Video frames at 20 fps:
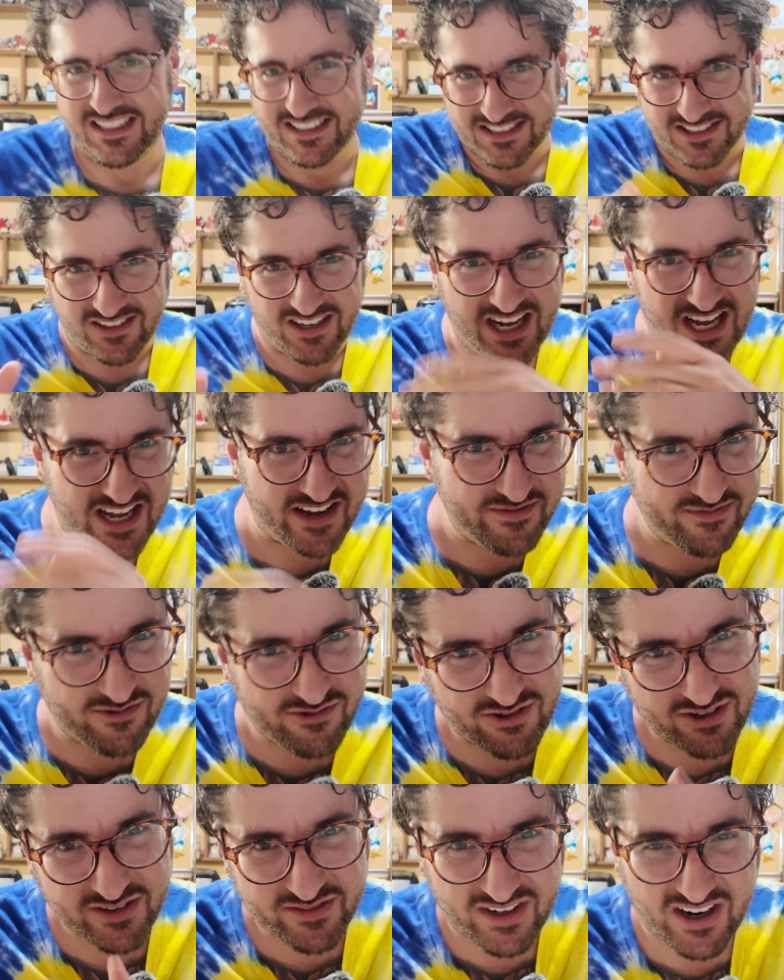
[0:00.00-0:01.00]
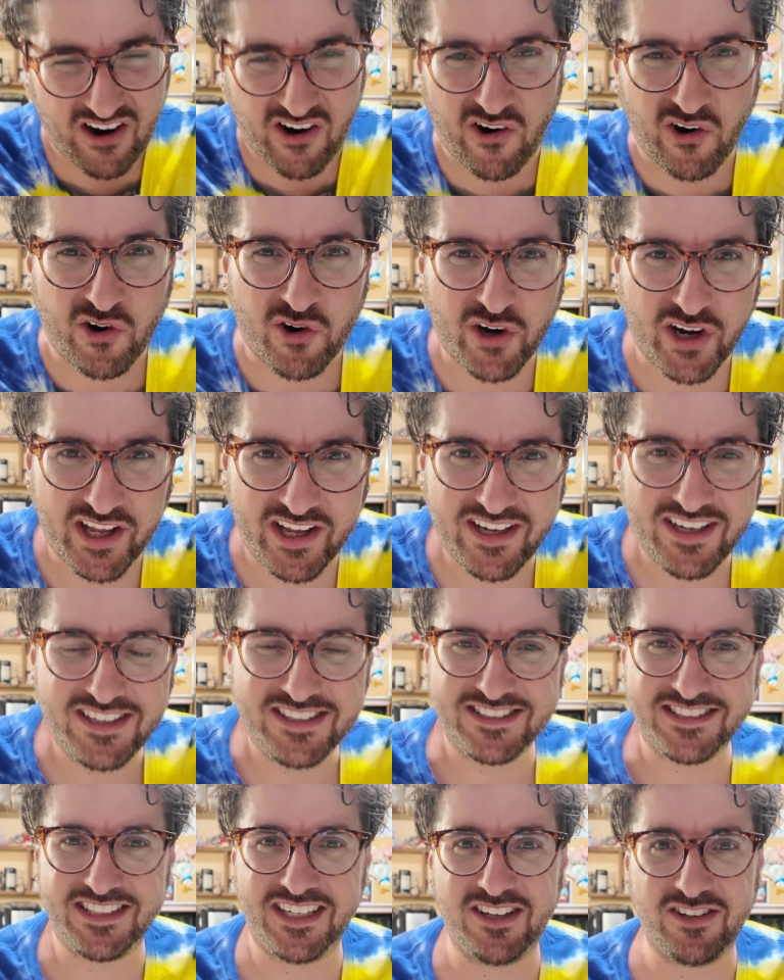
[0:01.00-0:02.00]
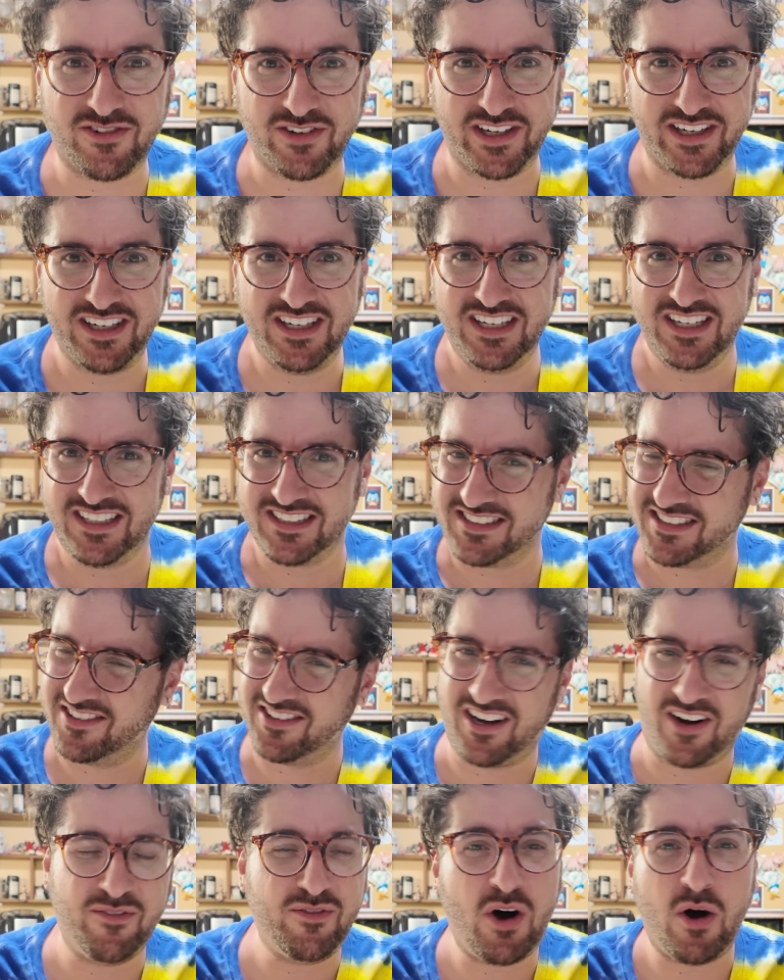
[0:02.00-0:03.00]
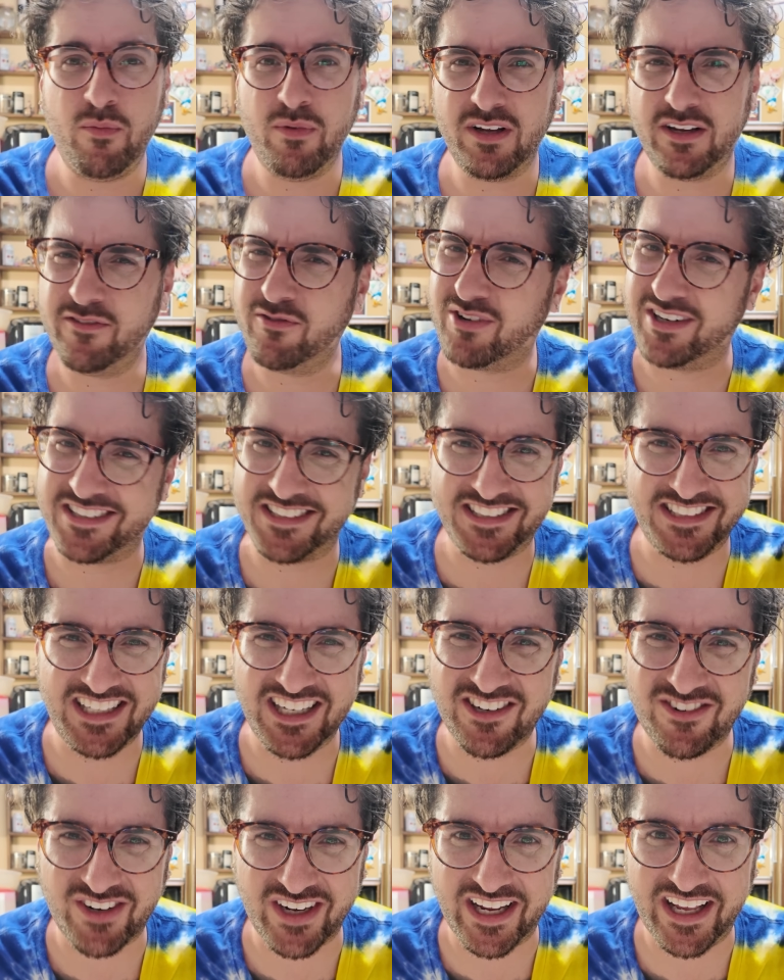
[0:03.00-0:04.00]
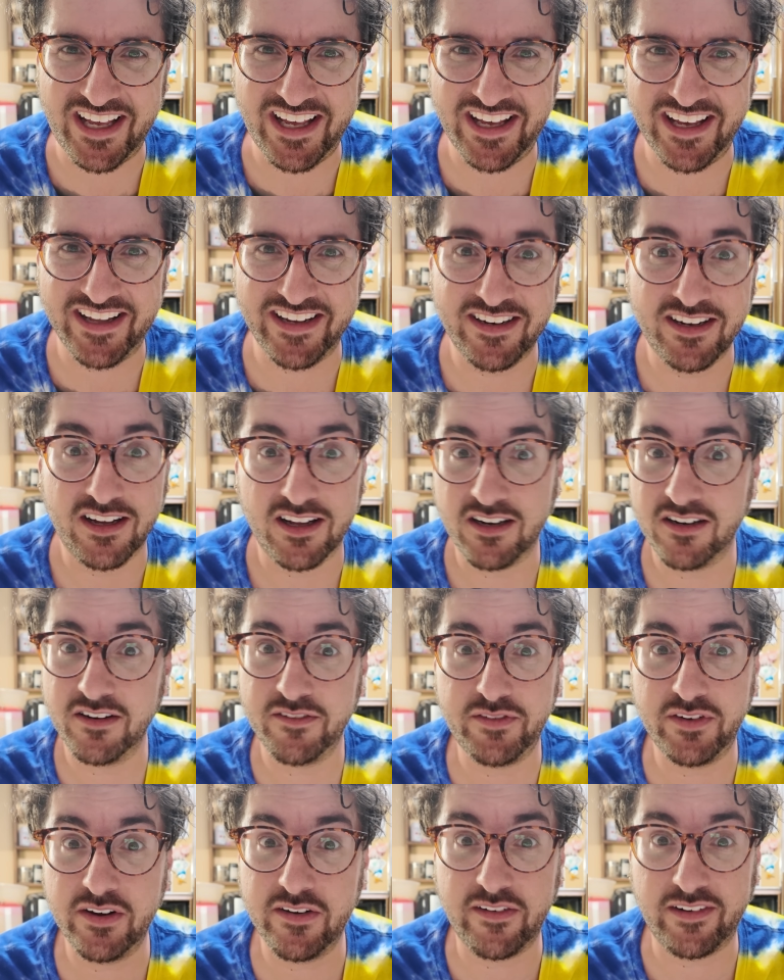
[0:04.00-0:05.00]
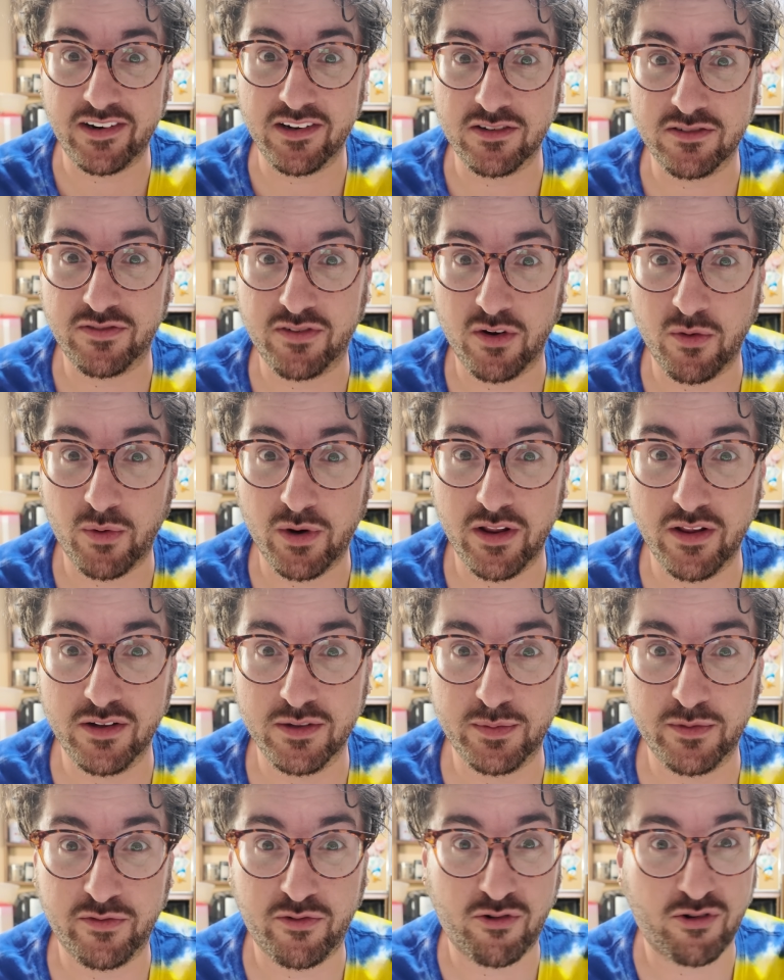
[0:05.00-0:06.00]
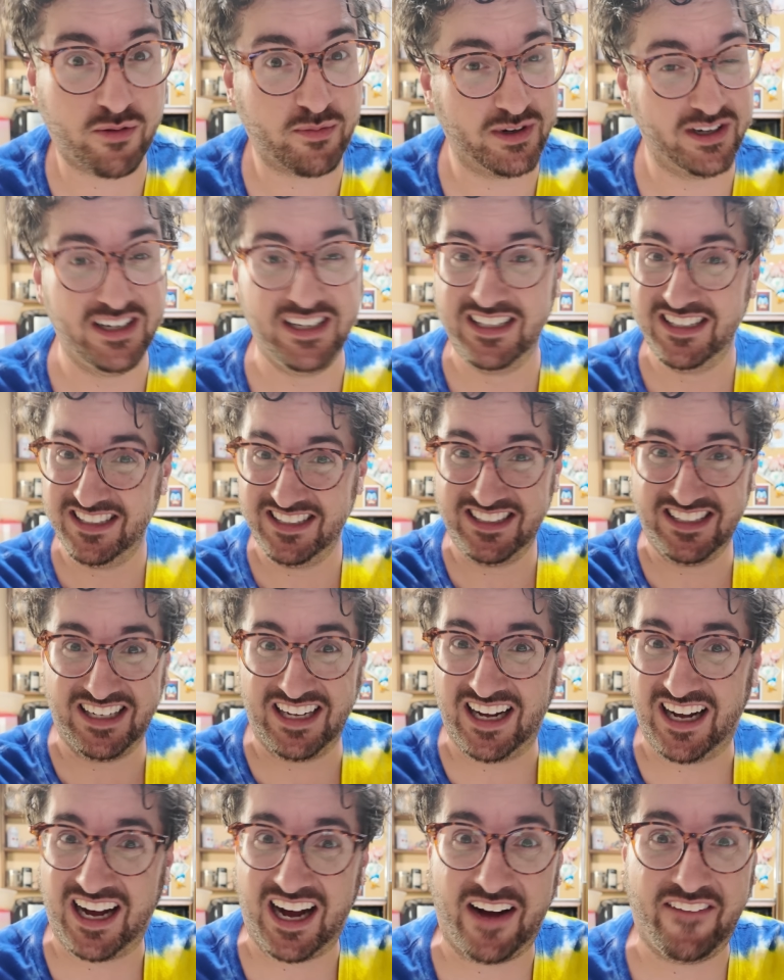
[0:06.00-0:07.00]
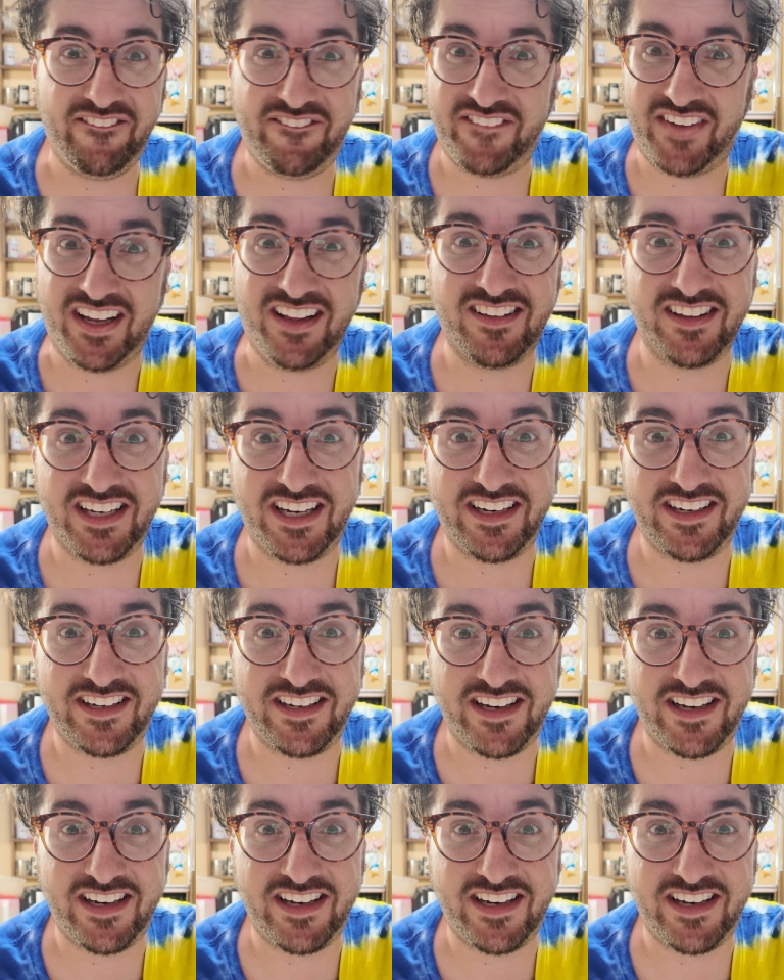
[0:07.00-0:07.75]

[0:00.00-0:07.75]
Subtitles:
So I'll have more of a hearty celery. So I'm looking for a celery hit. I don't know if you ever looked for one of those before, but I'm feeling it